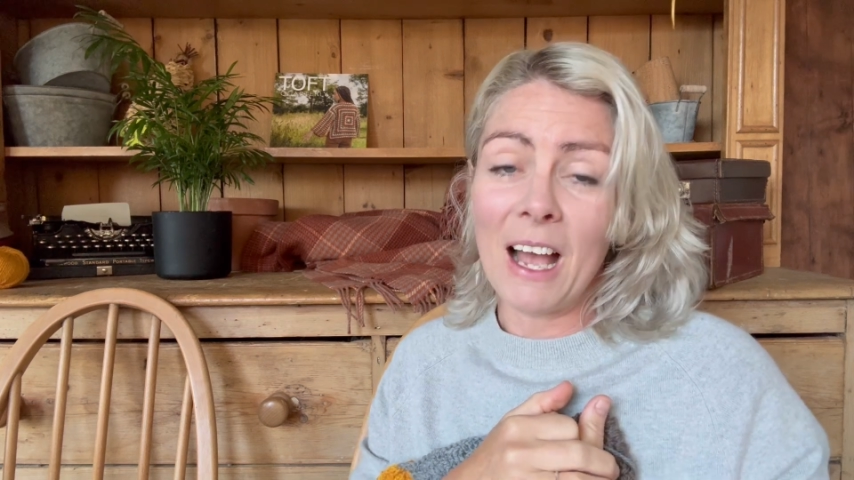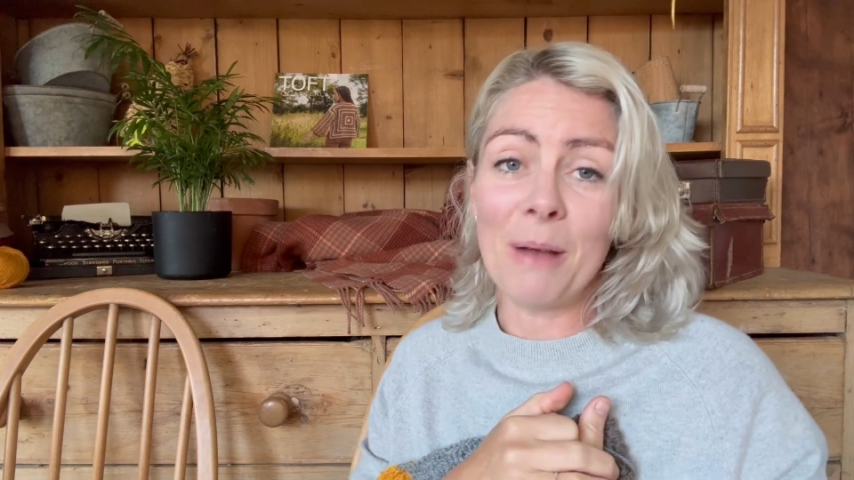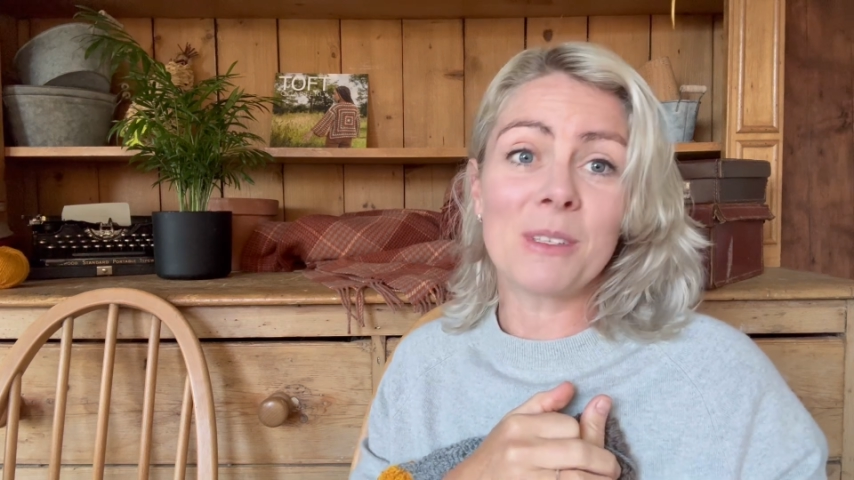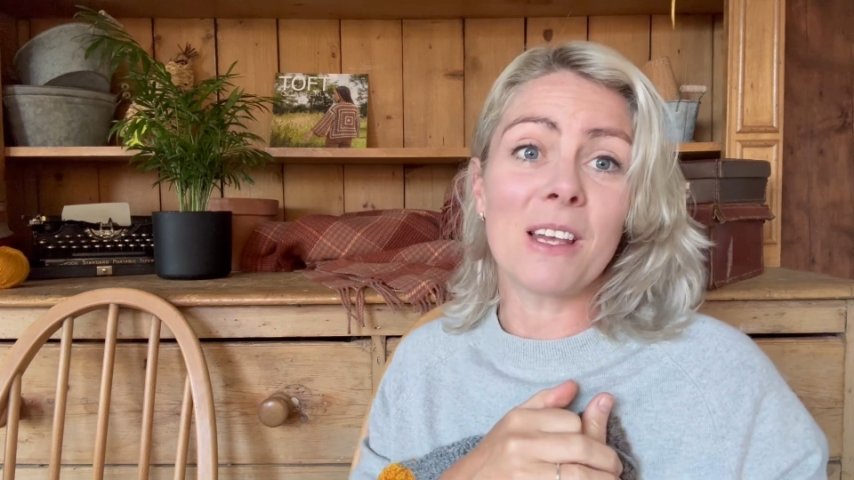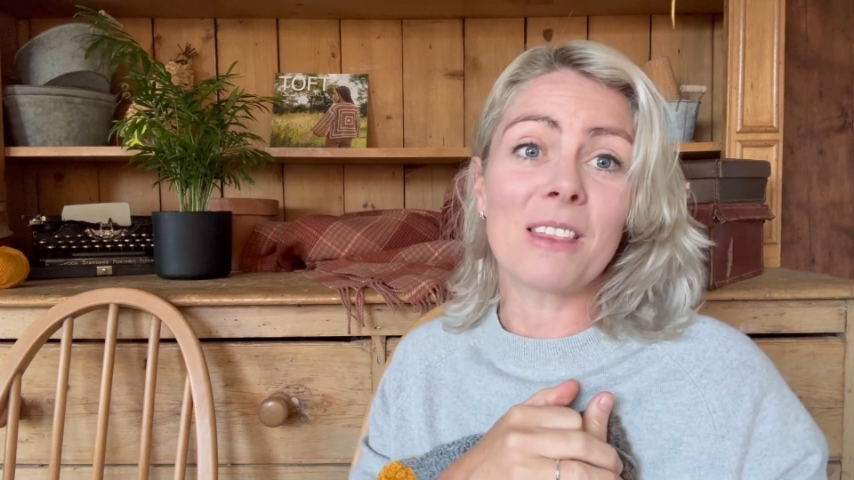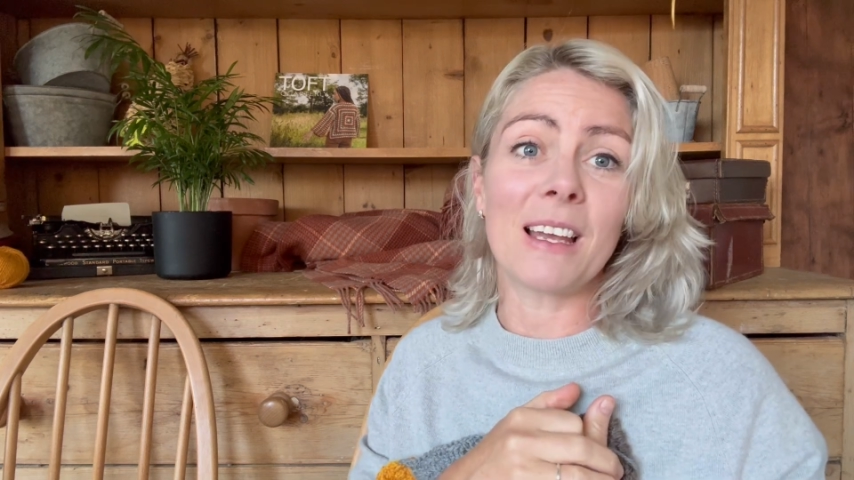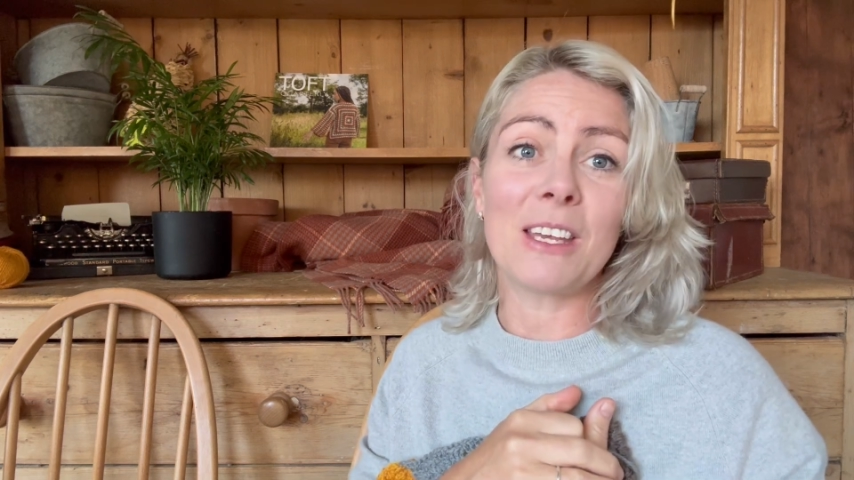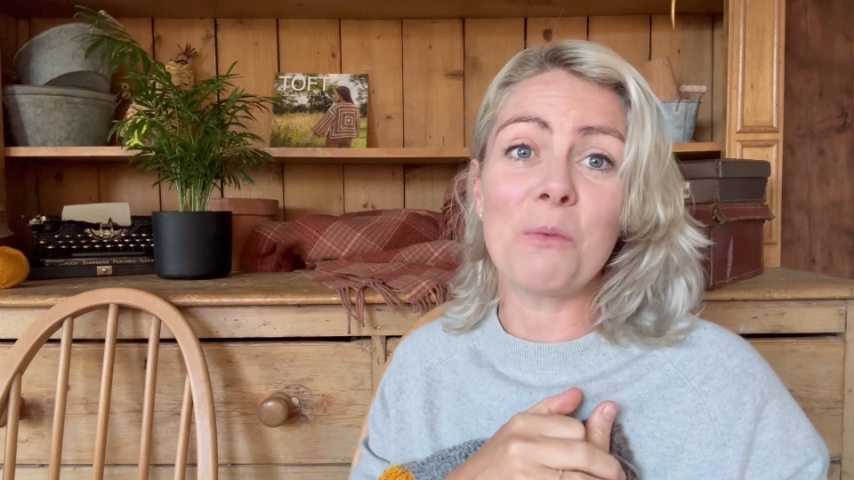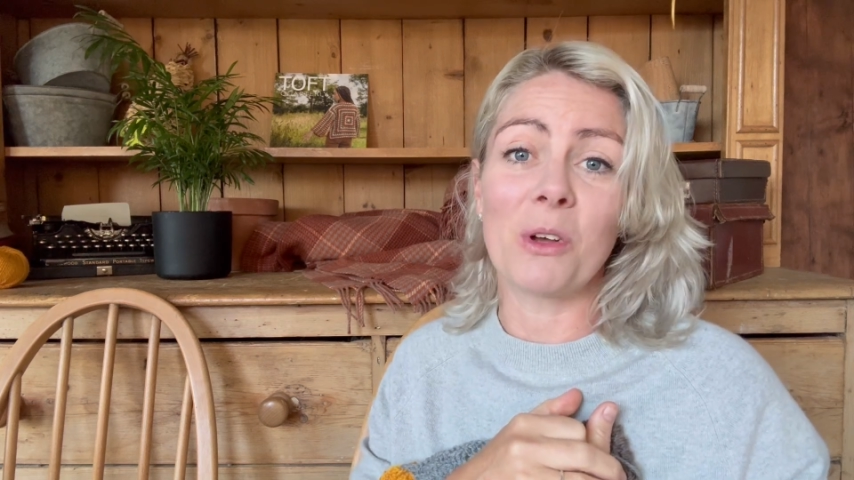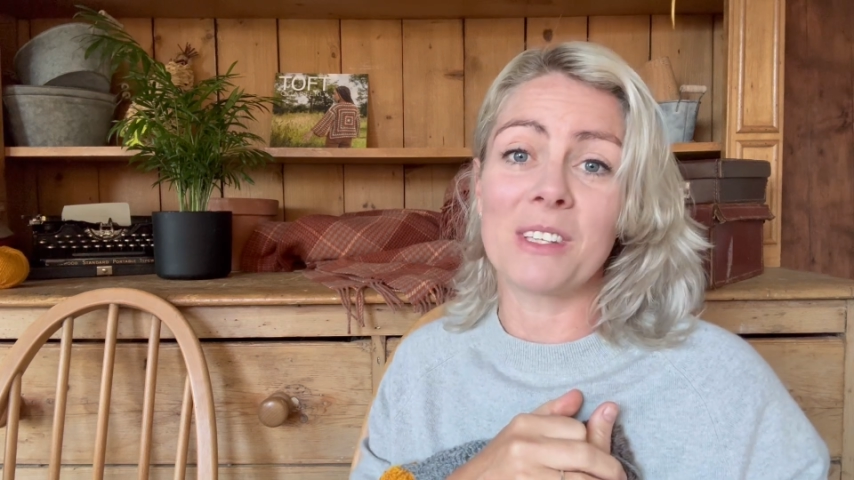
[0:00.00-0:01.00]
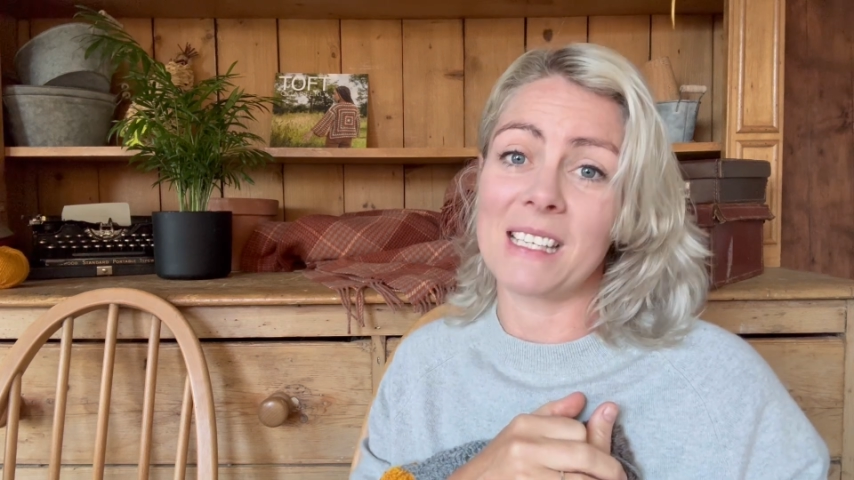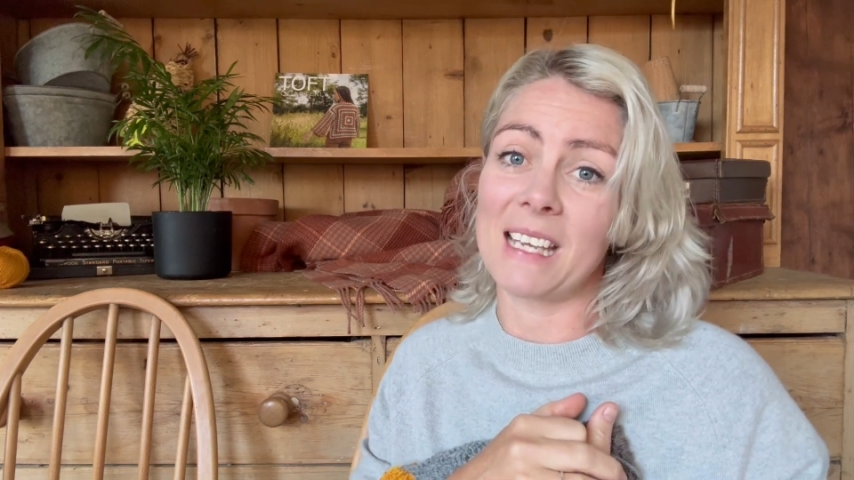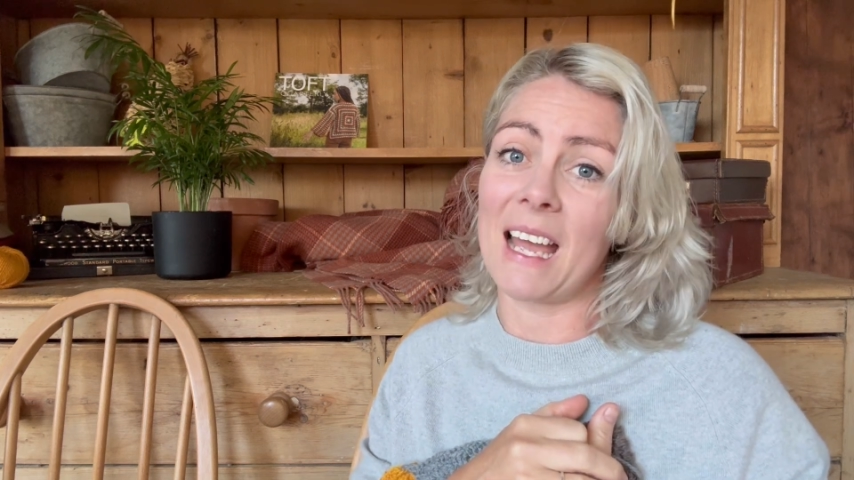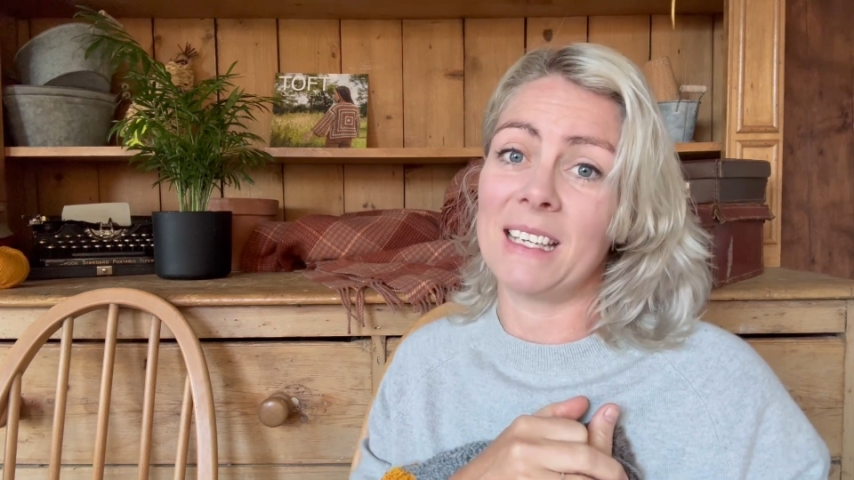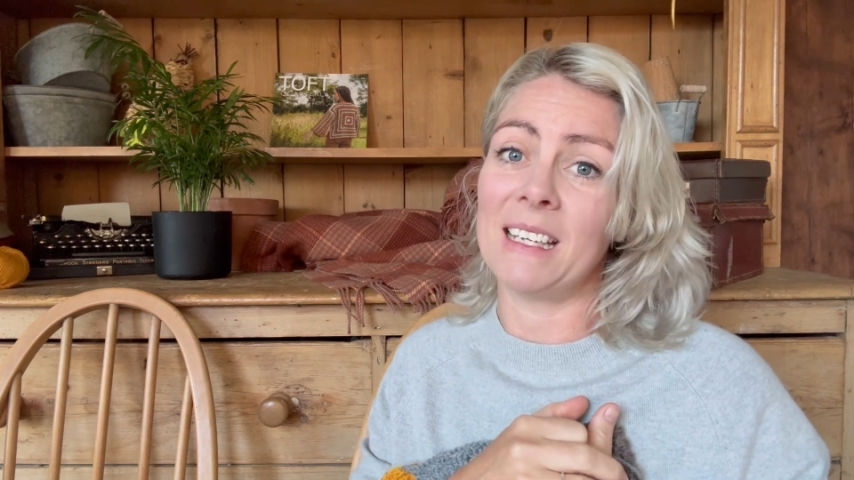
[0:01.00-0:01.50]
So thank you once
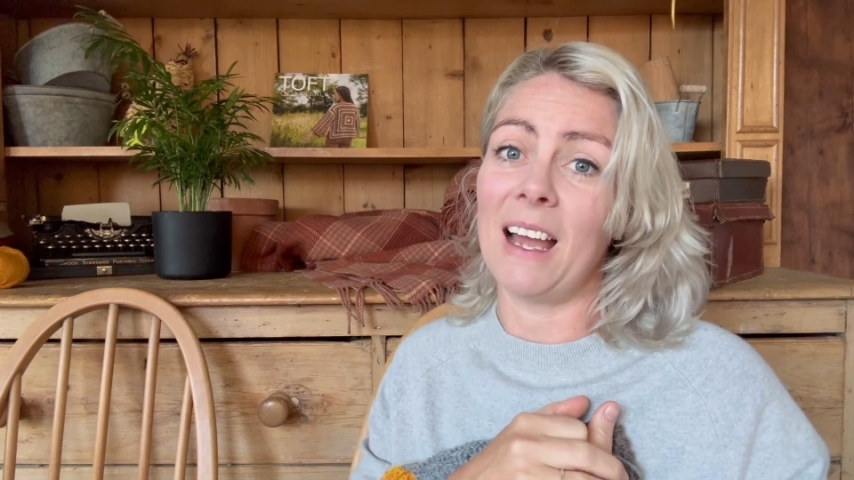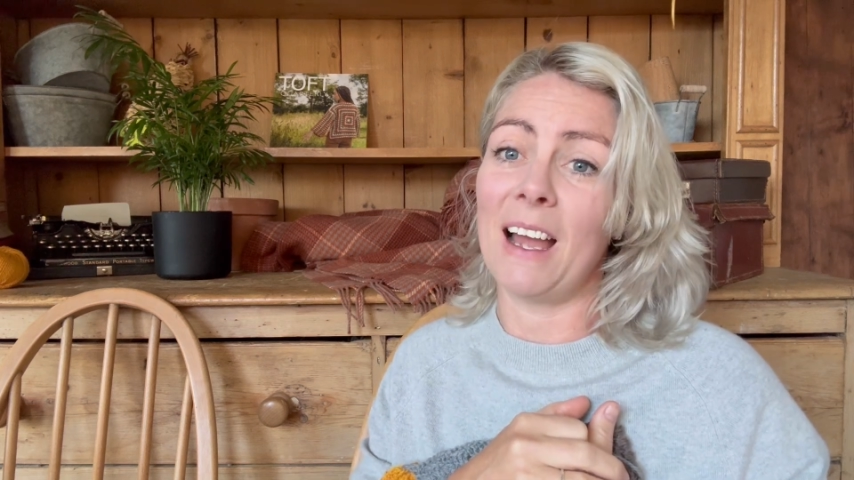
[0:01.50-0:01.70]
again.